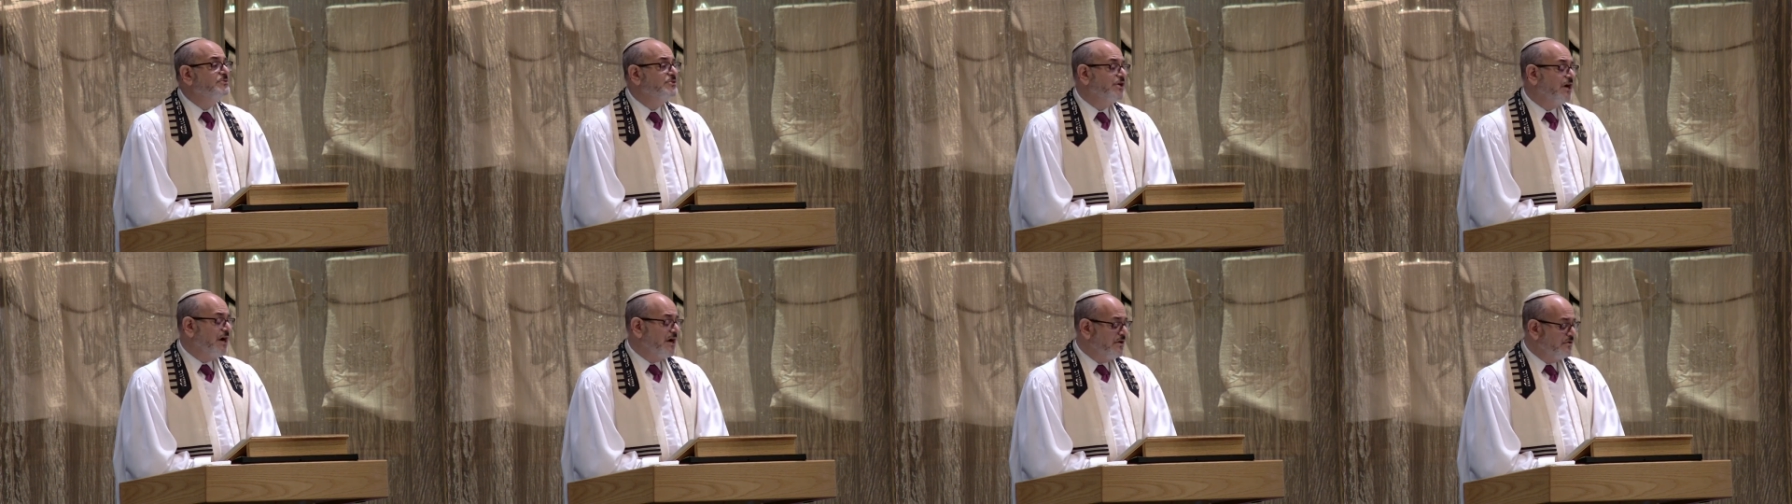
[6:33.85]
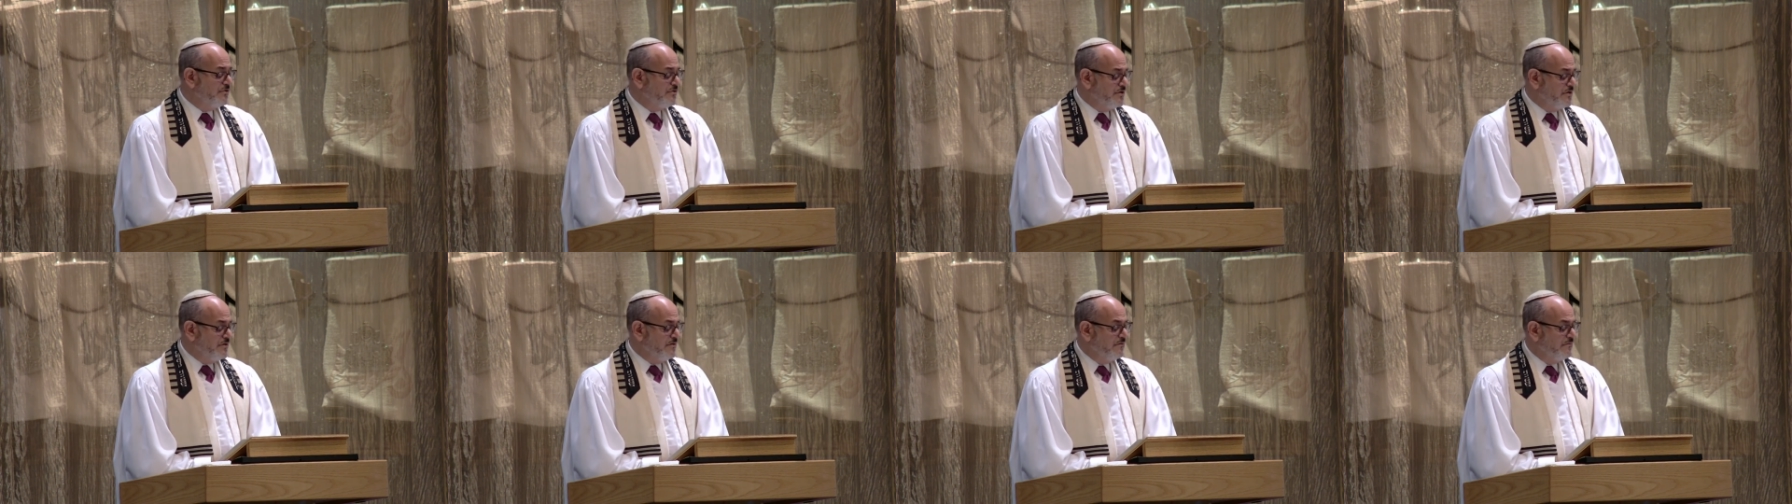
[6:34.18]

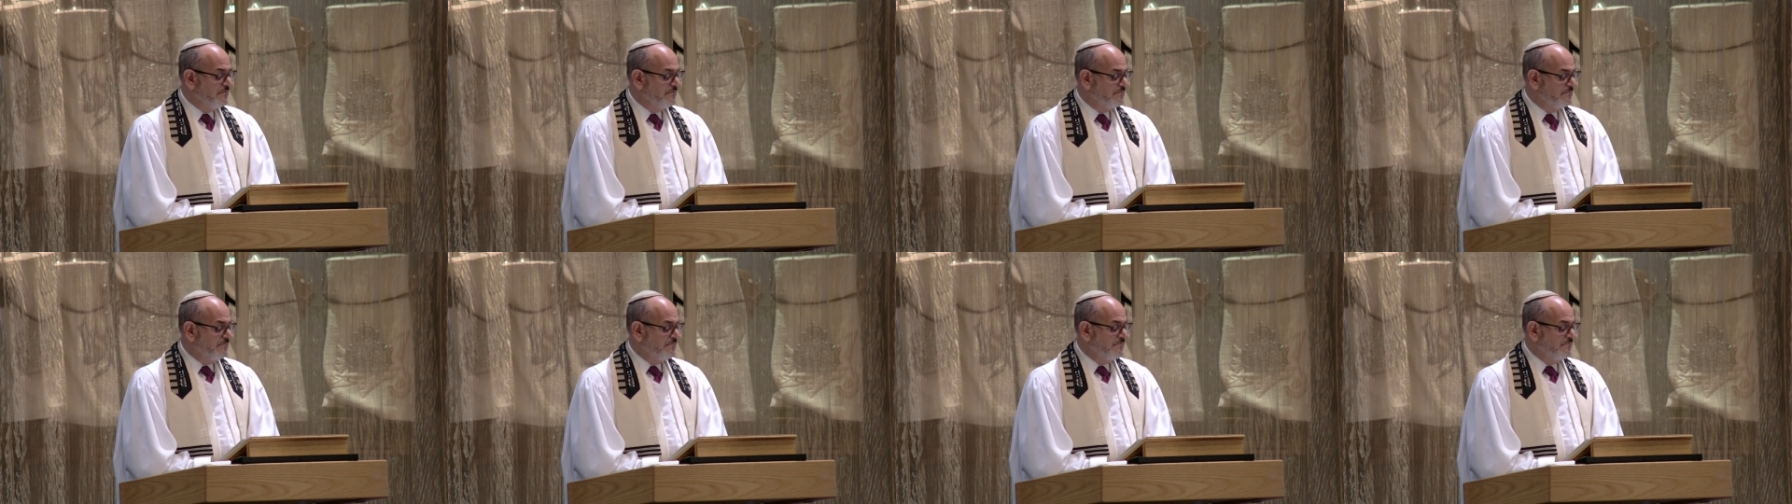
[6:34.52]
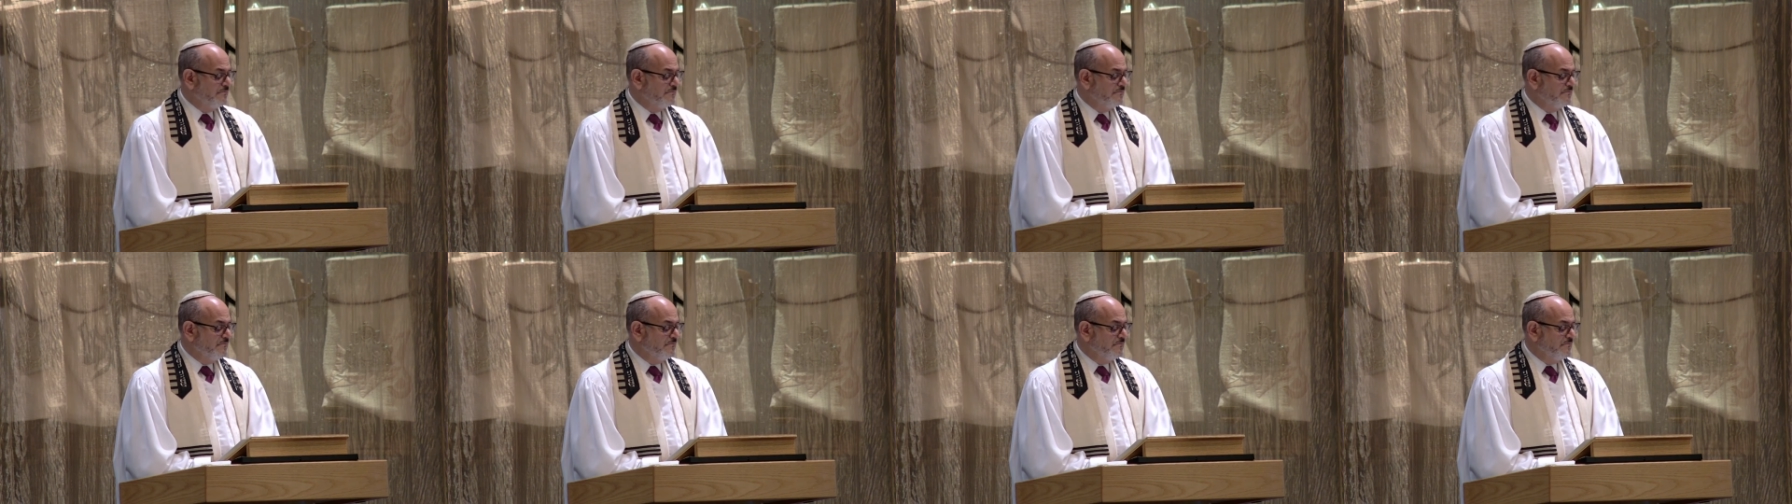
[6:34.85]
childhood.
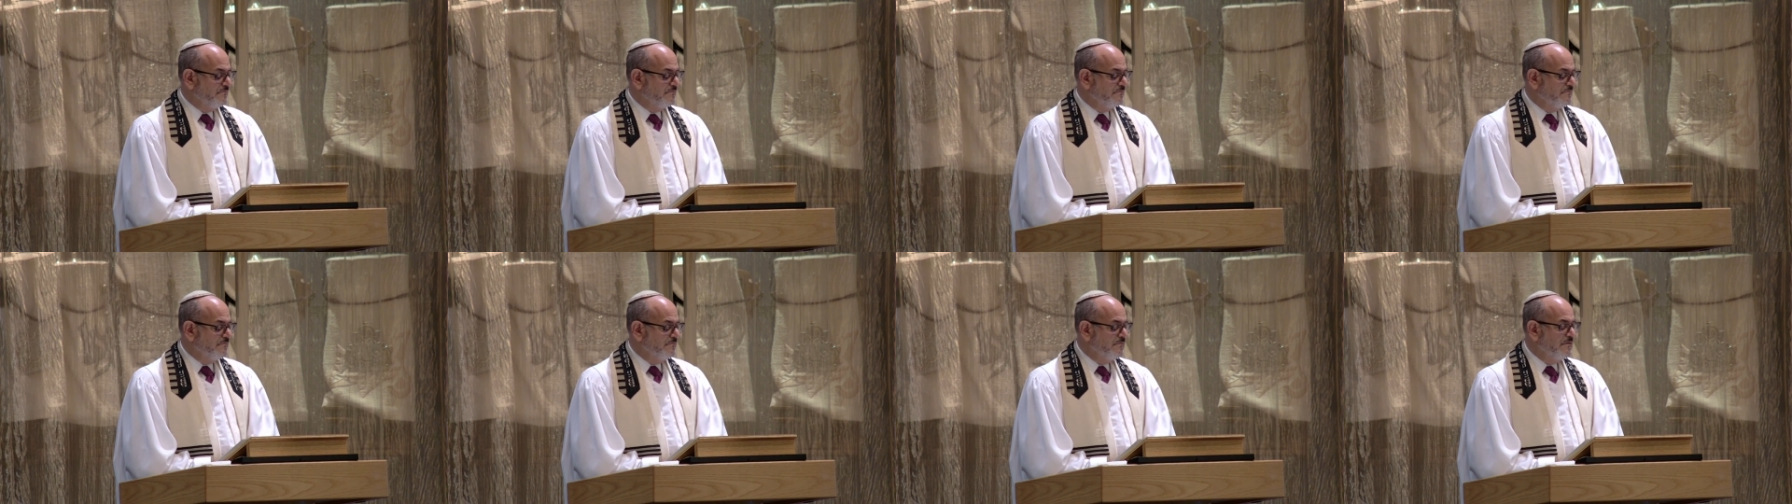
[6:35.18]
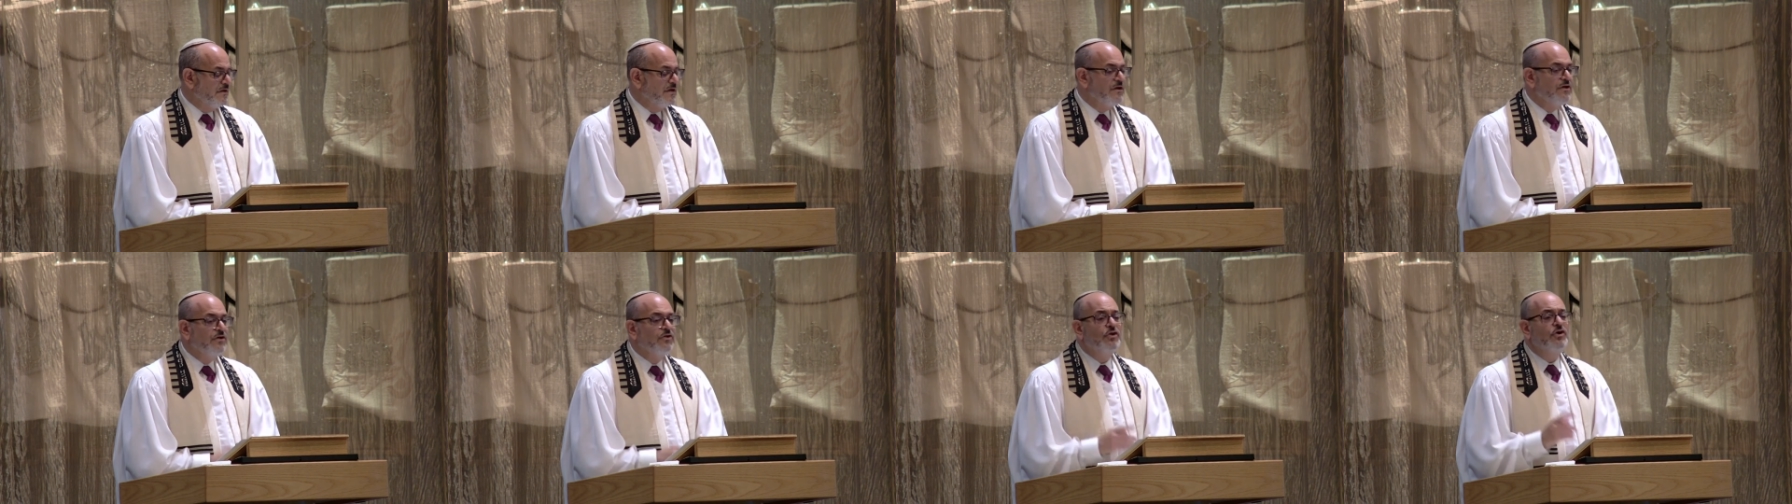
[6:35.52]

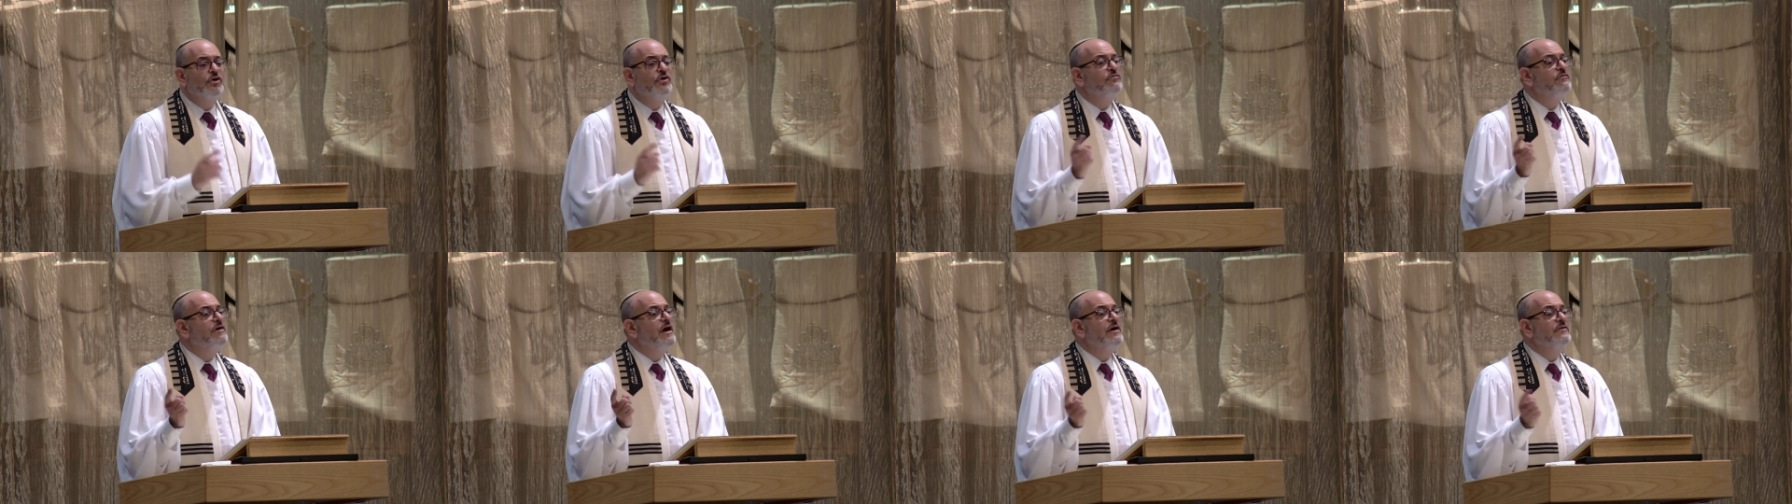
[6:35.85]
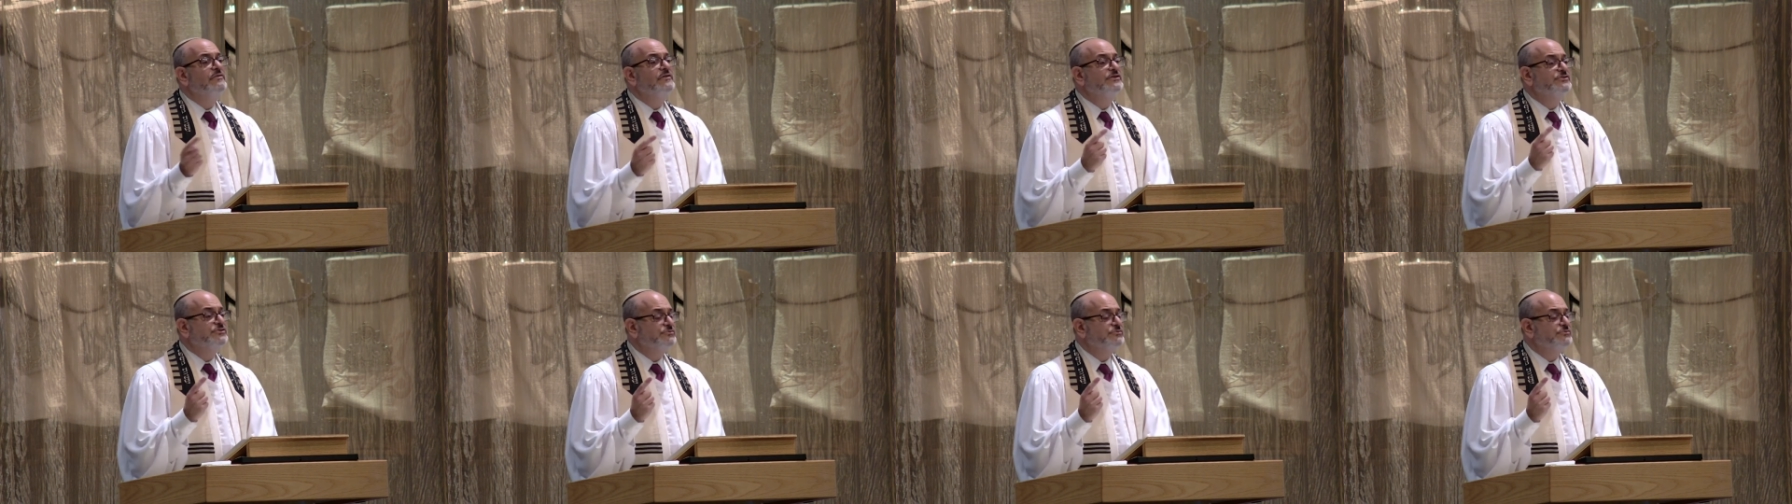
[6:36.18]
Look around this